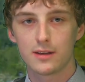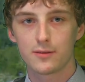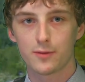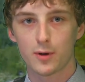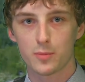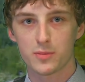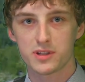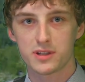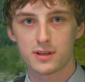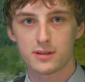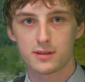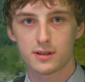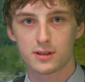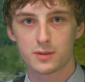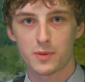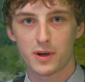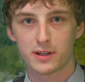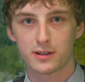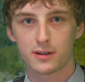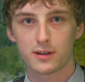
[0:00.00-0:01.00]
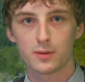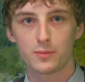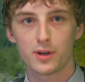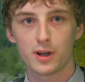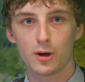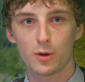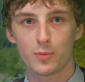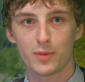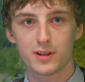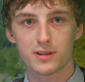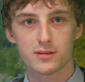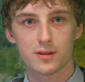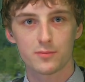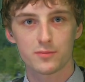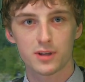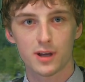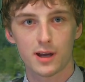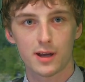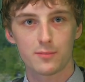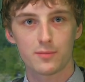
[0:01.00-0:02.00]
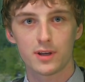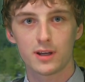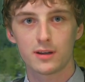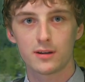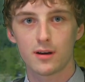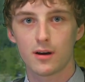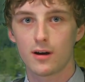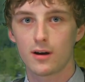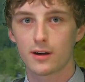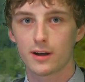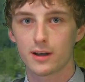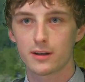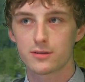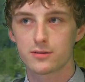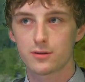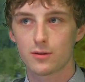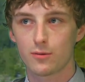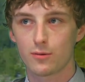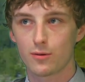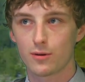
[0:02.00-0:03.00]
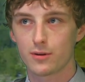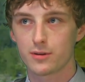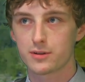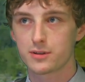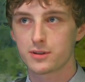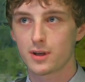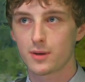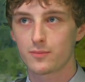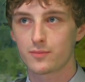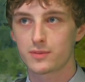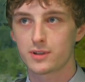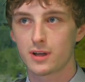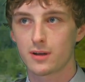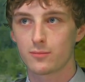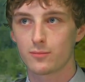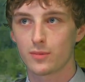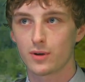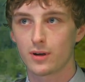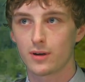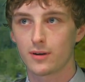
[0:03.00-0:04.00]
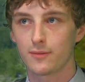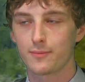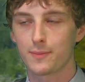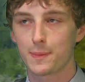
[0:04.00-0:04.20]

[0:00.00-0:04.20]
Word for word: Pharmacy is expected to be open sometime in August or September.